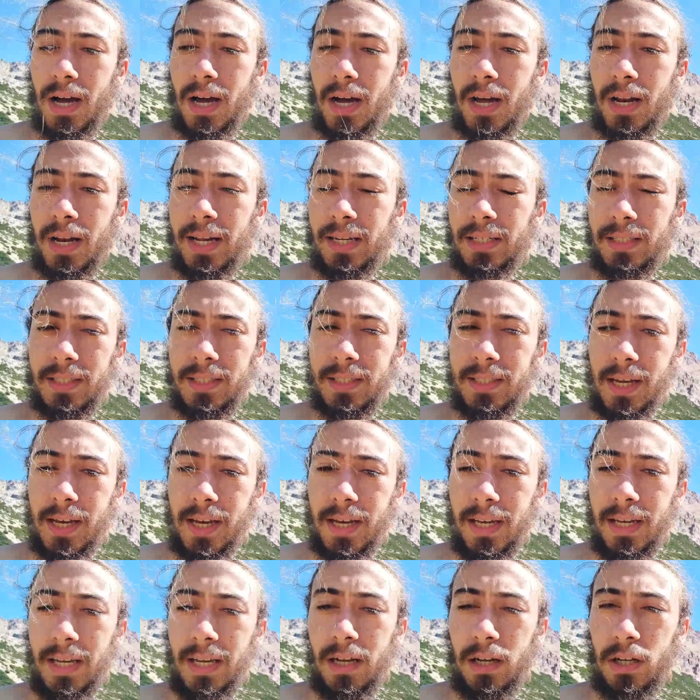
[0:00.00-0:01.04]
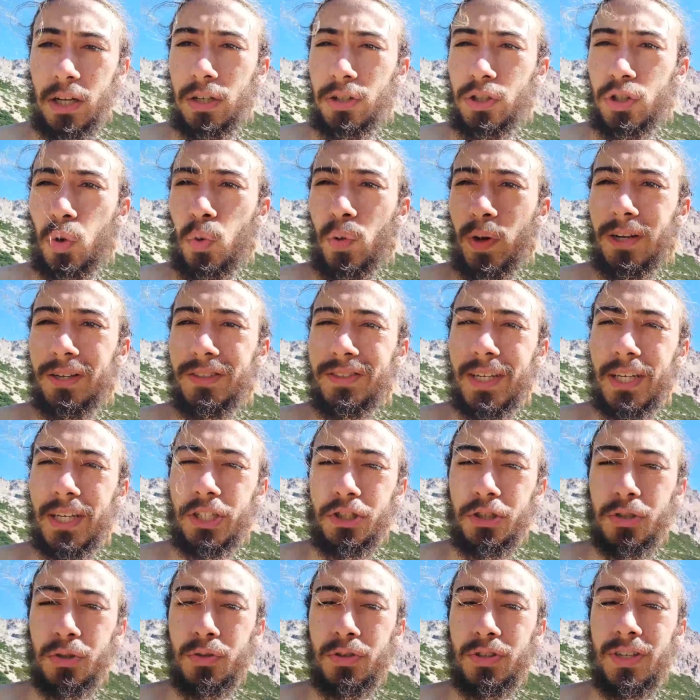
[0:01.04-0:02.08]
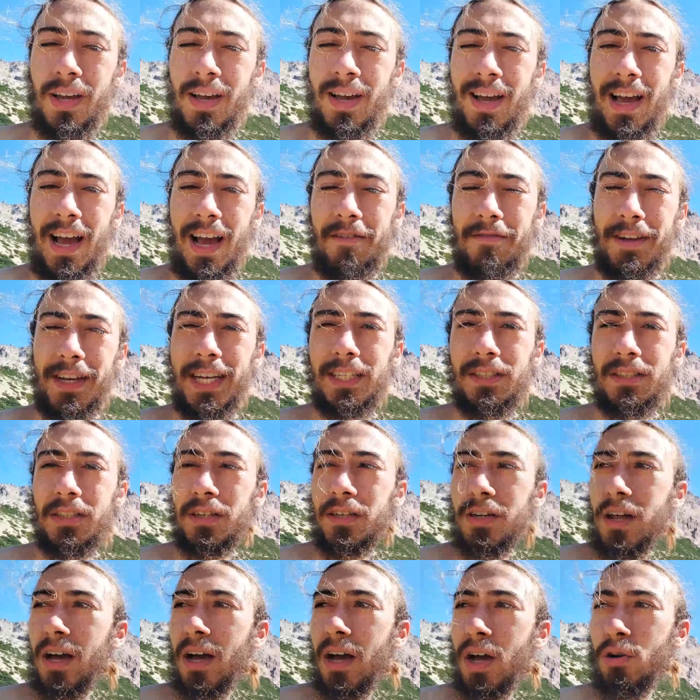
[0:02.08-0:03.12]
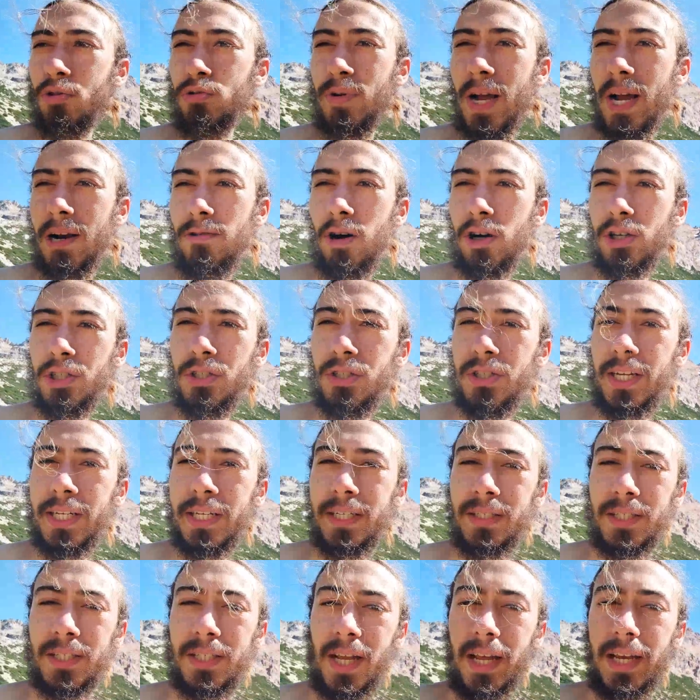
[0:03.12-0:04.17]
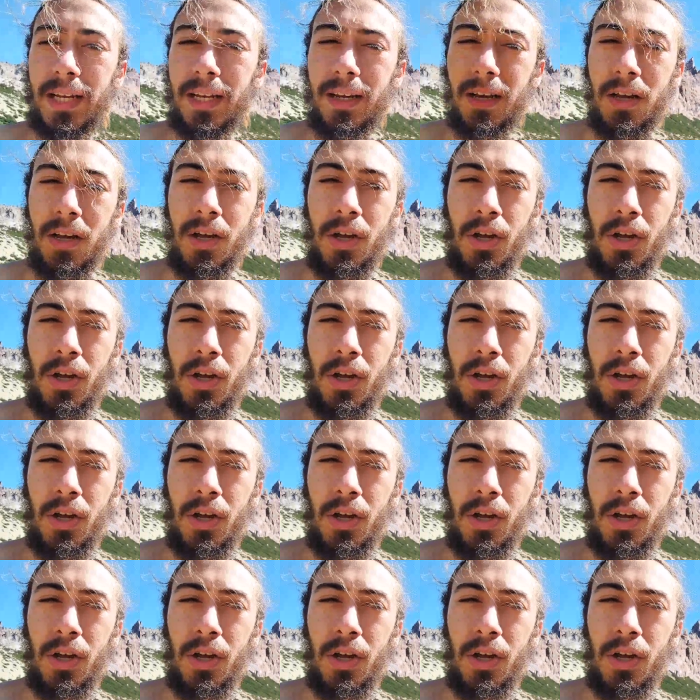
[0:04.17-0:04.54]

let's say, toilet issues, having eaten a rare Argentinian steak.